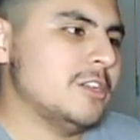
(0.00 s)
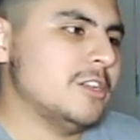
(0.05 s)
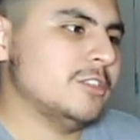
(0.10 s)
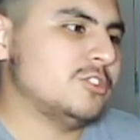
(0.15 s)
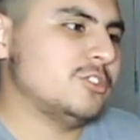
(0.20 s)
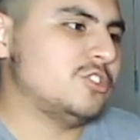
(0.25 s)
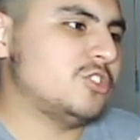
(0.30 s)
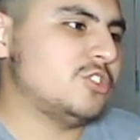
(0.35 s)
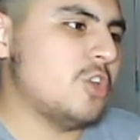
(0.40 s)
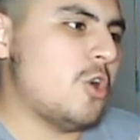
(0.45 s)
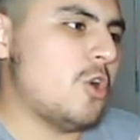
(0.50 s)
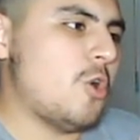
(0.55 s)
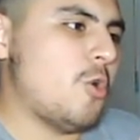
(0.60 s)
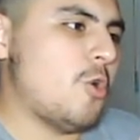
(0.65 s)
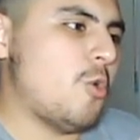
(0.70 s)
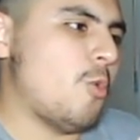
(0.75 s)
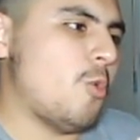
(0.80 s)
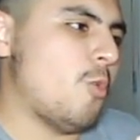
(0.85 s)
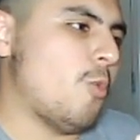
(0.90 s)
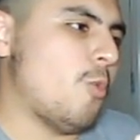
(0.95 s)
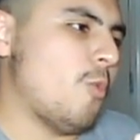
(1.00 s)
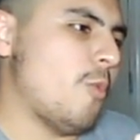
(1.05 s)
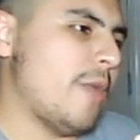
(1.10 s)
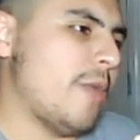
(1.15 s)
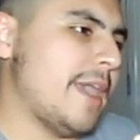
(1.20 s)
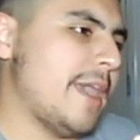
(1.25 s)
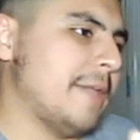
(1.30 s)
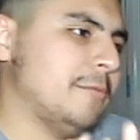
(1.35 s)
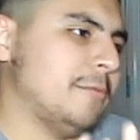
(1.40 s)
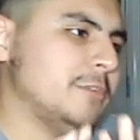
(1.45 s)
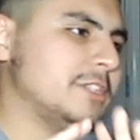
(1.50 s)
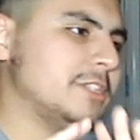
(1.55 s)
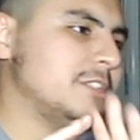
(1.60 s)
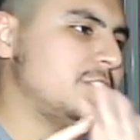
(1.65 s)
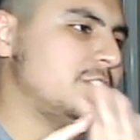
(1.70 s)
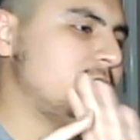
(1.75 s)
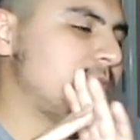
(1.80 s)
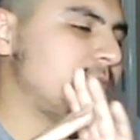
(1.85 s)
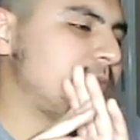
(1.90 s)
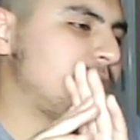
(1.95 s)
So, and with
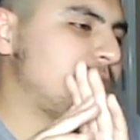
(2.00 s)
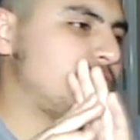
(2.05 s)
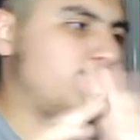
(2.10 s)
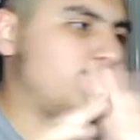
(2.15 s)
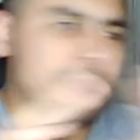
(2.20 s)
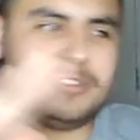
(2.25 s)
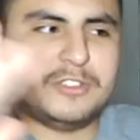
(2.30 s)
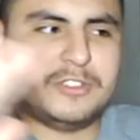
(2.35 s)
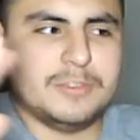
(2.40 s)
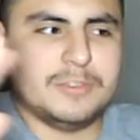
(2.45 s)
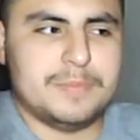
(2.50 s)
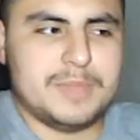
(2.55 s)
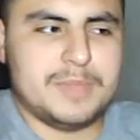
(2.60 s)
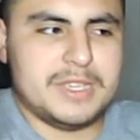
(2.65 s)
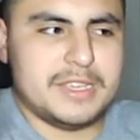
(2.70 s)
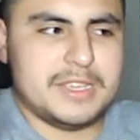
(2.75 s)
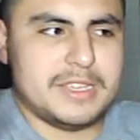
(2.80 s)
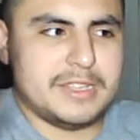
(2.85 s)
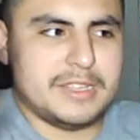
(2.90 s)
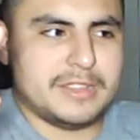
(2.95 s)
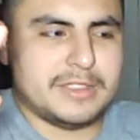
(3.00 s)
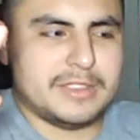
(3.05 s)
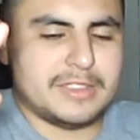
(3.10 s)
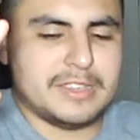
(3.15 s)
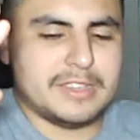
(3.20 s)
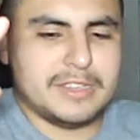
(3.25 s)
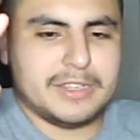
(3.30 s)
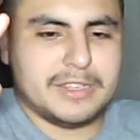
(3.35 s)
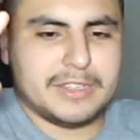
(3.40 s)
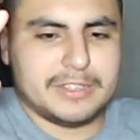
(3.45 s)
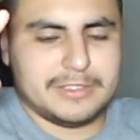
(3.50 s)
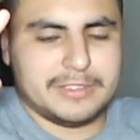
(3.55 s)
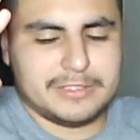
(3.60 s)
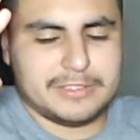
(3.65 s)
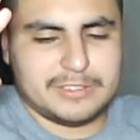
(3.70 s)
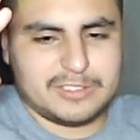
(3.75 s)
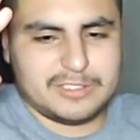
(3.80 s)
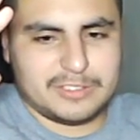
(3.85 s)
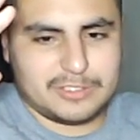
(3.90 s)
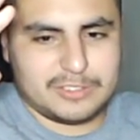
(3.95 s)
Twista being the
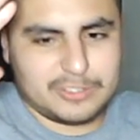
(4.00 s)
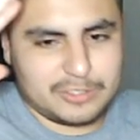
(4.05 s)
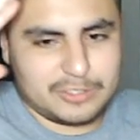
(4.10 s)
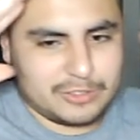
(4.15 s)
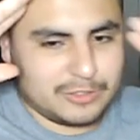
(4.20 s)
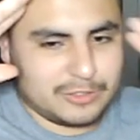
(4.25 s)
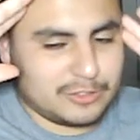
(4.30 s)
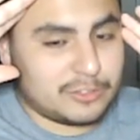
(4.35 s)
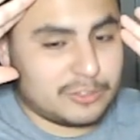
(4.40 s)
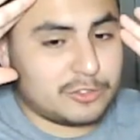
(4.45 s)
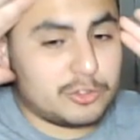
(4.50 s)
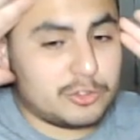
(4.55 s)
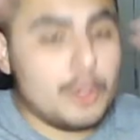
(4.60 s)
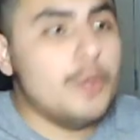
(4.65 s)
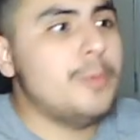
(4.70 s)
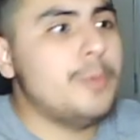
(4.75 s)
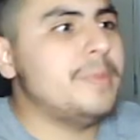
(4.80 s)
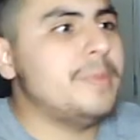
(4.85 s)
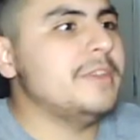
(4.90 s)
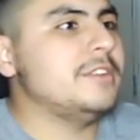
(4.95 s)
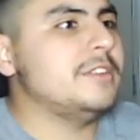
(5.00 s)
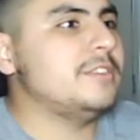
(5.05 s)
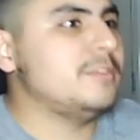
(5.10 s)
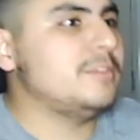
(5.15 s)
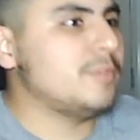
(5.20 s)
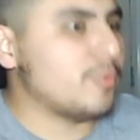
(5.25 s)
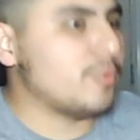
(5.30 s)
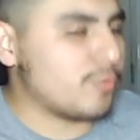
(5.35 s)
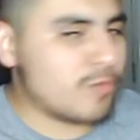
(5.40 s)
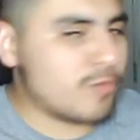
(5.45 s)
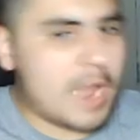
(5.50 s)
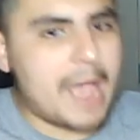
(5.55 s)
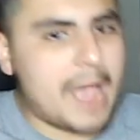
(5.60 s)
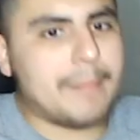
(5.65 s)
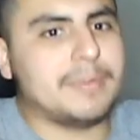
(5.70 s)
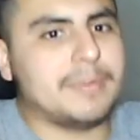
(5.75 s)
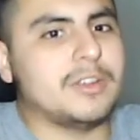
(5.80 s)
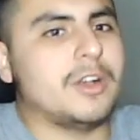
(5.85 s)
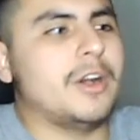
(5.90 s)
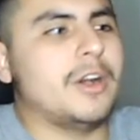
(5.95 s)
stupid
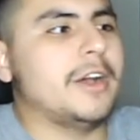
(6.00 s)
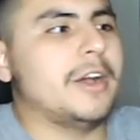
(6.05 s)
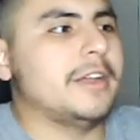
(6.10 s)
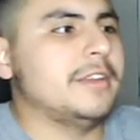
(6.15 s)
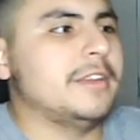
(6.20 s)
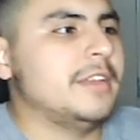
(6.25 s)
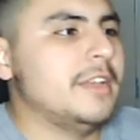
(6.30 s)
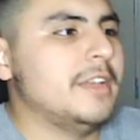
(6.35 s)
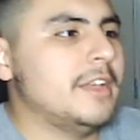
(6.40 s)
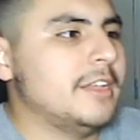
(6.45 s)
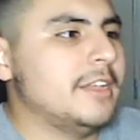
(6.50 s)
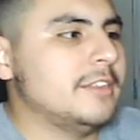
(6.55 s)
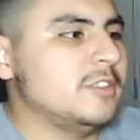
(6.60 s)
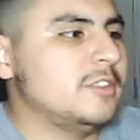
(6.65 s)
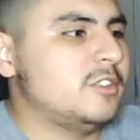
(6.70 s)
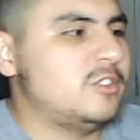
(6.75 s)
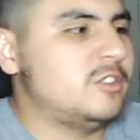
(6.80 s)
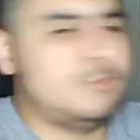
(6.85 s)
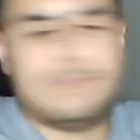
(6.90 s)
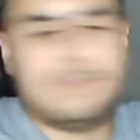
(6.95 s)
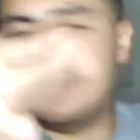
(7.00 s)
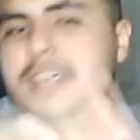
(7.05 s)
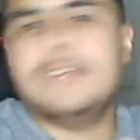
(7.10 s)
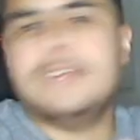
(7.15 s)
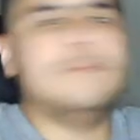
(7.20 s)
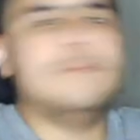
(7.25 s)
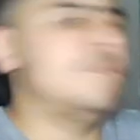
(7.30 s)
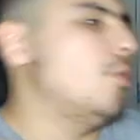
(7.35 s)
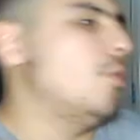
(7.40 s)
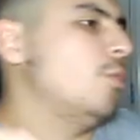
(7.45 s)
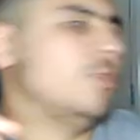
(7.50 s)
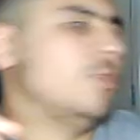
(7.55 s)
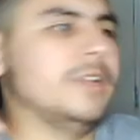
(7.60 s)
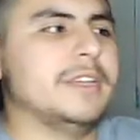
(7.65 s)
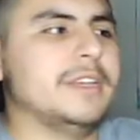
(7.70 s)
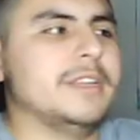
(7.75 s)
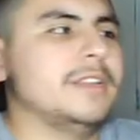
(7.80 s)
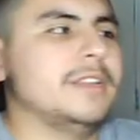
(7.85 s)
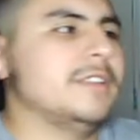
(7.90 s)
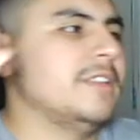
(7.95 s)
rap god, speed
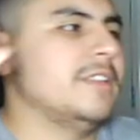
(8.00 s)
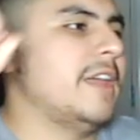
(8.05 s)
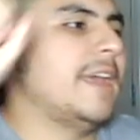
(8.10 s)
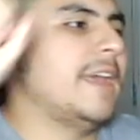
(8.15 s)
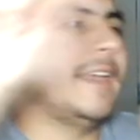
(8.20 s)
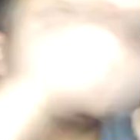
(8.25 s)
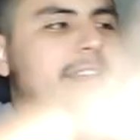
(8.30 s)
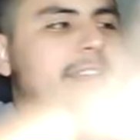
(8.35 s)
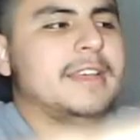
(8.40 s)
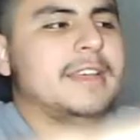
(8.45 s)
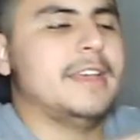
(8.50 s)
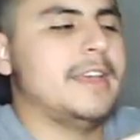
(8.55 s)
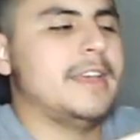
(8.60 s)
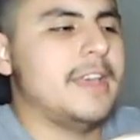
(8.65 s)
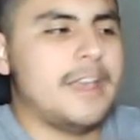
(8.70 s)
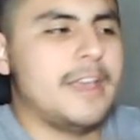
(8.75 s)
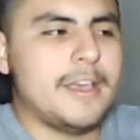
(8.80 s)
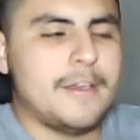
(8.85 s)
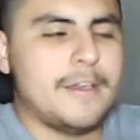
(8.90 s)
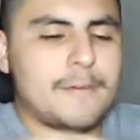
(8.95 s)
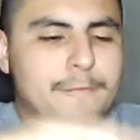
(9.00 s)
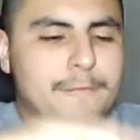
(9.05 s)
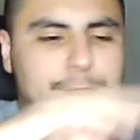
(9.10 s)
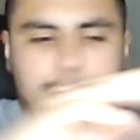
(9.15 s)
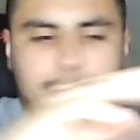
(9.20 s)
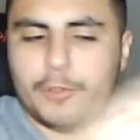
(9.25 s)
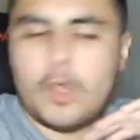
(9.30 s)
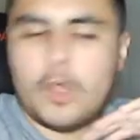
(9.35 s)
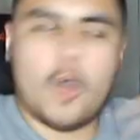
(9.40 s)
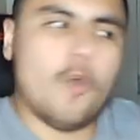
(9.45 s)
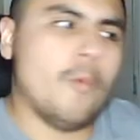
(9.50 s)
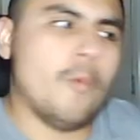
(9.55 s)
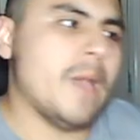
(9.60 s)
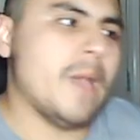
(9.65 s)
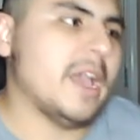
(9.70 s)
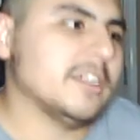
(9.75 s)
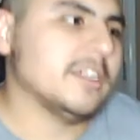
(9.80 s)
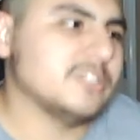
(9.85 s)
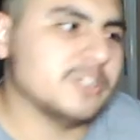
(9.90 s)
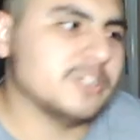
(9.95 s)
bullet, like, flow
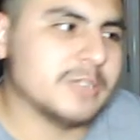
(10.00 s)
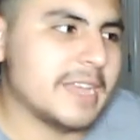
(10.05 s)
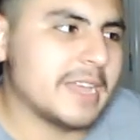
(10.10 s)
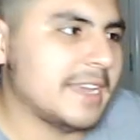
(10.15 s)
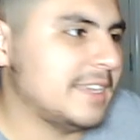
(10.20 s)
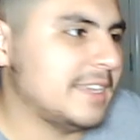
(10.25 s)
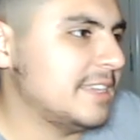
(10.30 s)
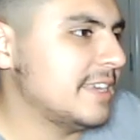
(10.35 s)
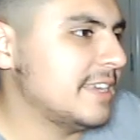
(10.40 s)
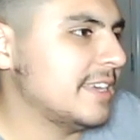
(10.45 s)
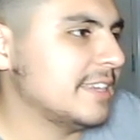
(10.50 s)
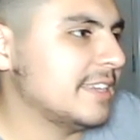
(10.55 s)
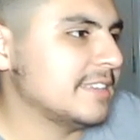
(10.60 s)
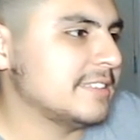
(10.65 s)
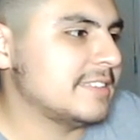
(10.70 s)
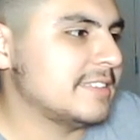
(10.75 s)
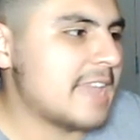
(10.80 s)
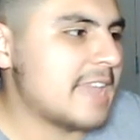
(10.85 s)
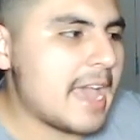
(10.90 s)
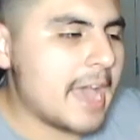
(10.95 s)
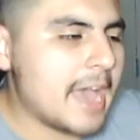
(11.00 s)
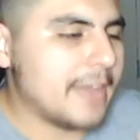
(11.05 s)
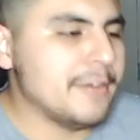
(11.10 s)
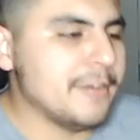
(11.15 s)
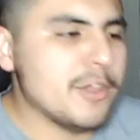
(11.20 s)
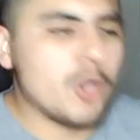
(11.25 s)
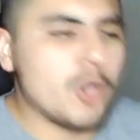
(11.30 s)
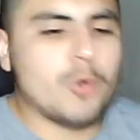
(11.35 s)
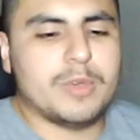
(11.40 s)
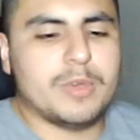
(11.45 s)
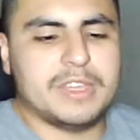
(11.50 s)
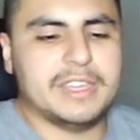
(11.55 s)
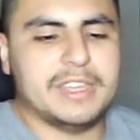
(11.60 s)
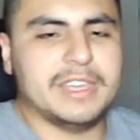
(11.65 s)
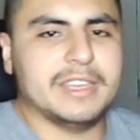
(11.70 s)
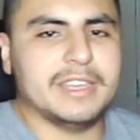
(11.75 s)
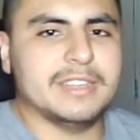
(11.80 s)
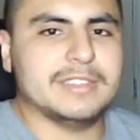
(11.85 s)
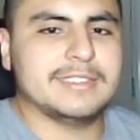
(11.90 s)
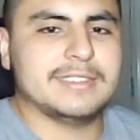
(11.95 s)
master that he is, that I know
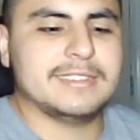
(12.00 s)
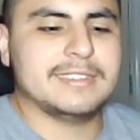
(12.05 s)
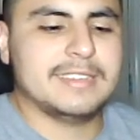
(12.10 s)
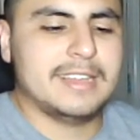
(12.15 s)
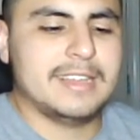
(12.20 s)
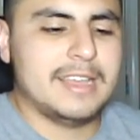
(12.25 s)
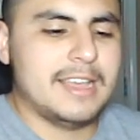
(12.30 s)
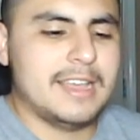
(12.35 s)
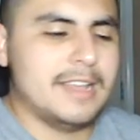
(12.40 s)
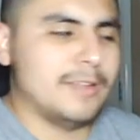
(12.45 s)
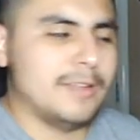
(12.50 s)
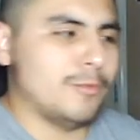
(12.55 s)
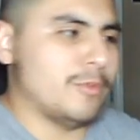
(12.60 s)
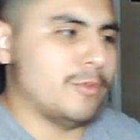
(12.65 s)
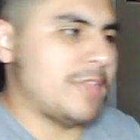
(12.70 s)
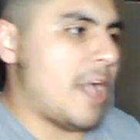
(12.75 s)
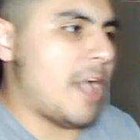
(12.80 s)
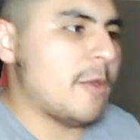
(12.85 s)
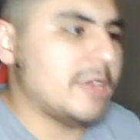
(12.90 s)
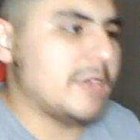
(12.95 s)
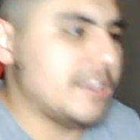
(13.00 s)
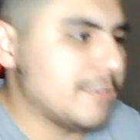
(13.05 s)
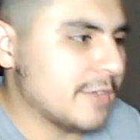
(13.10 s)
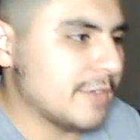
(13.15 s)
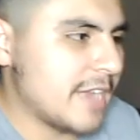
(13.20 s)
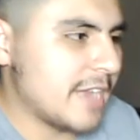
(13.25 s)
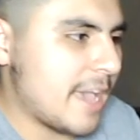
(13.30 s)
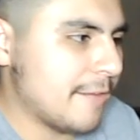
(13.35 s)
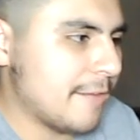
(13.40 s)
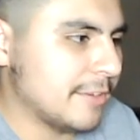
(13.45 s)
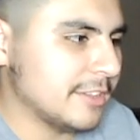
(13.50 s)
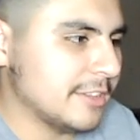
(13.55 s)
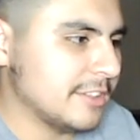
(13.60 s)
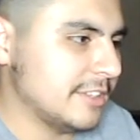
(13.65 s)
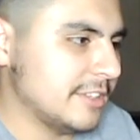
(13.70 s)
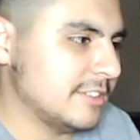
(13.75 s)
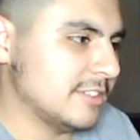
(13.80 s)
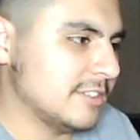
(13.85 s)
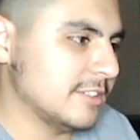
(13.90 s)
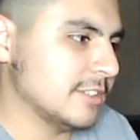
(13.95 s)
he is, without even having to
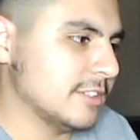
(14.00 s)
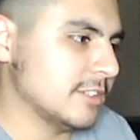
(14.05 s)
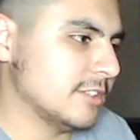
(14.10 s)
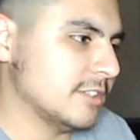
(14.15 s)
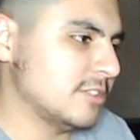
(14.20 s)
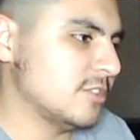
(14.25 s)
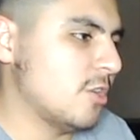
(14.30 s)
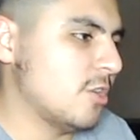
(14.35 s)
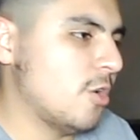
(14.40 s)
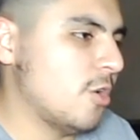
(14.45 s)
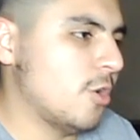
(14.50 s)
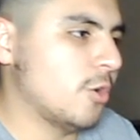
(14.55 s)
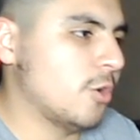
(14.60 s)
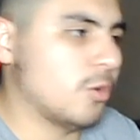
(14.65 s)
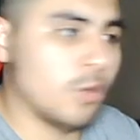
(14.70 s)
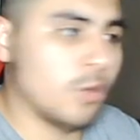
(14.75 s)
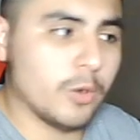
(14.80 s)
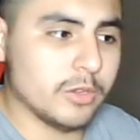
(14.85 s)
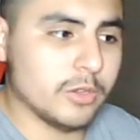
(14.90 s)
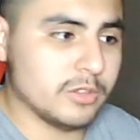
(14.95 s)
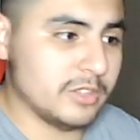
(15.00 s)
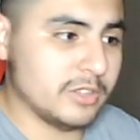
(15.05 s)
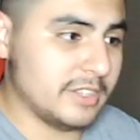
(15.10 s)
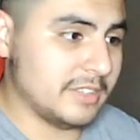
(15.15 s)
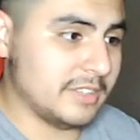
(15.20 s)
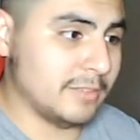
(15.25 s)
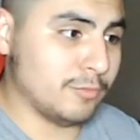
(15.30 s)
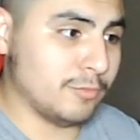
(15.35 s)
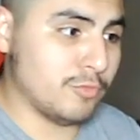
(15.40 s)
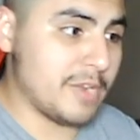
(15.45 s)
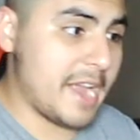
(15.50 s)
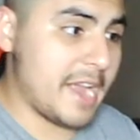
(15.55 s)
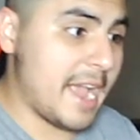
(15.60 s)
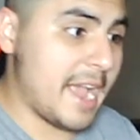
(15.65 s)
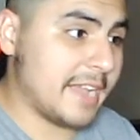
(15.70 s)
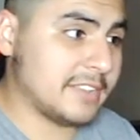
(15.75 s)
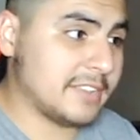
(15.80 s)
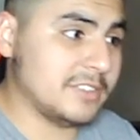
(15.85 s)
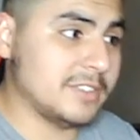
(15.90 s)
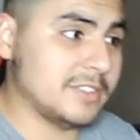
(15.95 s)
listen to a song or
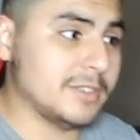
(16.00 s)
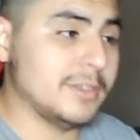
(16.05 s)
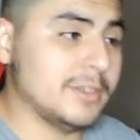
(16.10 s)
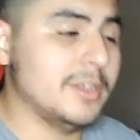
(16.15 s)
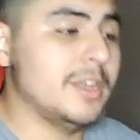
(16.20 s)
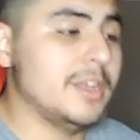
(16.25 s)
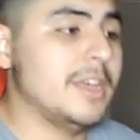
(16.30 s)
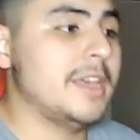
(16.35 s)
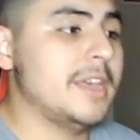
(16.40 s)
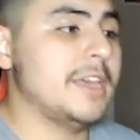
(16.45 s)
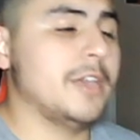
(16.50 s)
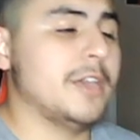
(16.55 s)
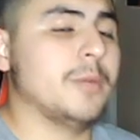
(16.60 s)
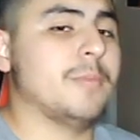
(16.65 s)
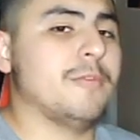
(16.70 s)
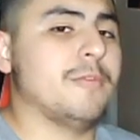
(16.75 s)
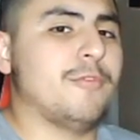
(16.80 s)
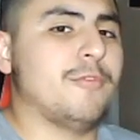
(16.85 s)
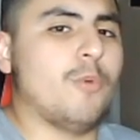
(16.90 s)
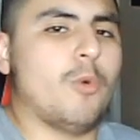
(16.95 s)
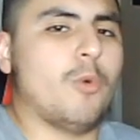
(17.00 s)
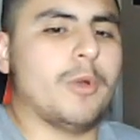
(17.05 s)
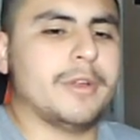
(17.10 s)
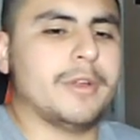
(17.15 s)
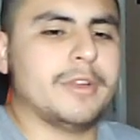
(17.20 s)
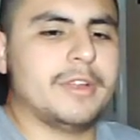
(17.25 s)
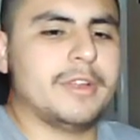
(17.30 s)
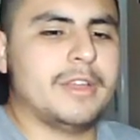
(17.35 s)
react to him before,